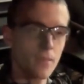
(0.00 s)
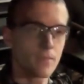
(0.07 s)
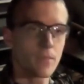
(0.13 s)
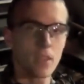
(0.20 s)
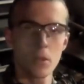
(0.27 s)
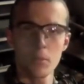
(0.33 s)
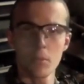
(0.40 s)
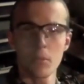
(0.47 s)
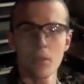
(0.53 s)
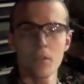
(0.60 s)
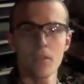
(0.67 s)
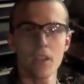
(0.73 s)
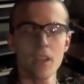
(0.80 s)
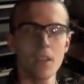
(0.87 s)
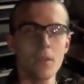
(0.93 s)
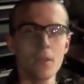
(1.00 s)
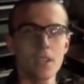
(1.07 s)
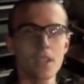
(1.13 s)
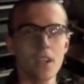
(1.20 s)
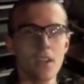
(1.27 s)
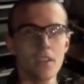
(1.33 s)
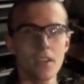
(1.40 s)
a little bit more of a
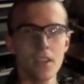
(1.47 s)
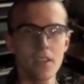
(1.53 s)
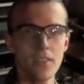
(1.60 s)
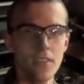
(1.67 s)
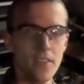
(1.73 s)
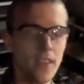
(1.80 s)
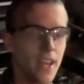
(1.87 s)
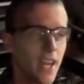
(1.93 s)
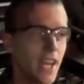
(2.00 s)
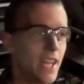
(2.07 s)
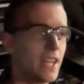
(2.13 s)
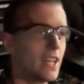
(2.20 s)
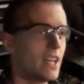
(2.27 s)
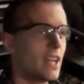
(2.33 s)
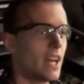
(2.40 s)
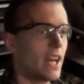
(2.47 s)
yellowish color you could say,